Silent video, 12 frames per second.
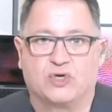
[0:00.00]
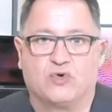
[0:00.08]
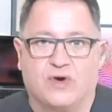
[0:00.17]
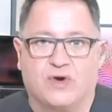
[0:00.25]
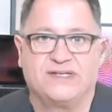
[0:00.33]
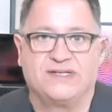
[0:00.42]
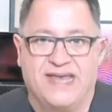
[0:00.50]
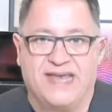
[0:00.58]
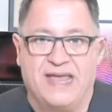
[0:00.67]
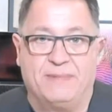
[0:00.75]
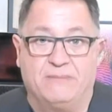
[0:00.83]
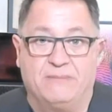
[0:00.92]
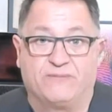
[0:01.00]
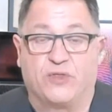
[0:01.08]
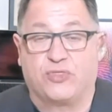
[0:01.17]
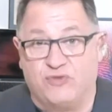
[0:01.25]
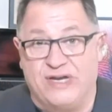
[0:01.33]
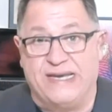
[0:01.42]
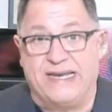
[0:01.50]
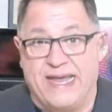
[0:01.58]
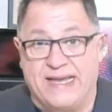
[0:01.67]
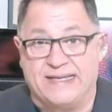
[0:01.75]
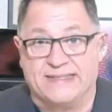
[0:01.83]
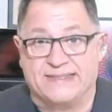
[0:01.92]
cross-examine him for 3
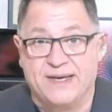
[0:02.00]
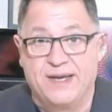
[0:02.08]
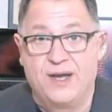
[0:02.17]
days,